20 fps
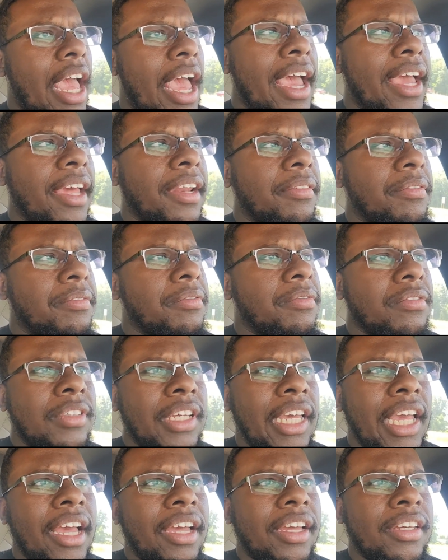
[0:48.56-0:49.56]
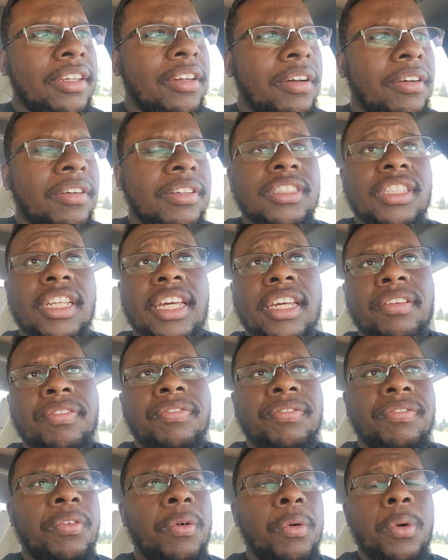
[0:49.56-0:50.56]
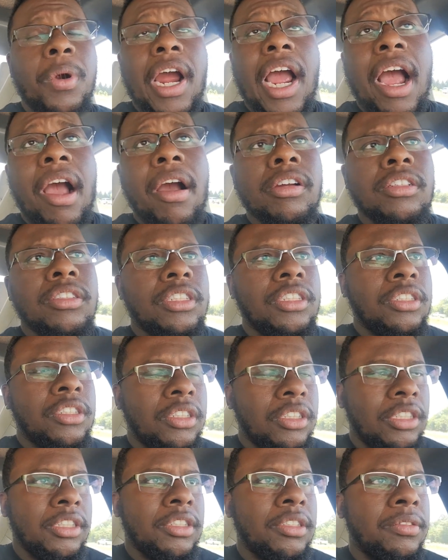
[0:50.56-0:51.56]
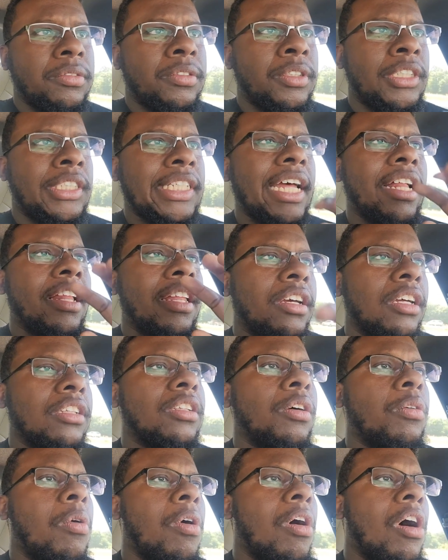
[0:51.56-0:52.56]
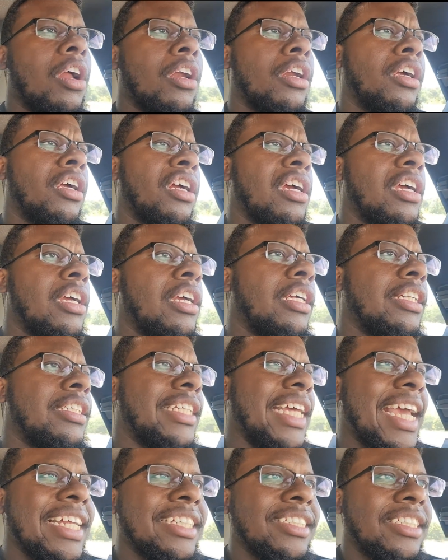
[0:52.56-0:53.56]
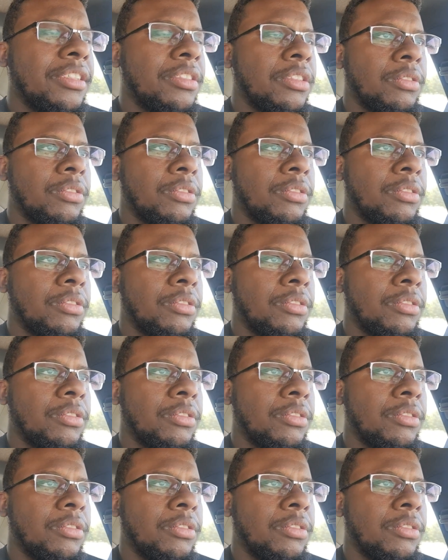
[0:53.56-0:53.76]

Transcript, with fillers: and yeah, you know, it was like 4 hours just just sailing on the water dancing.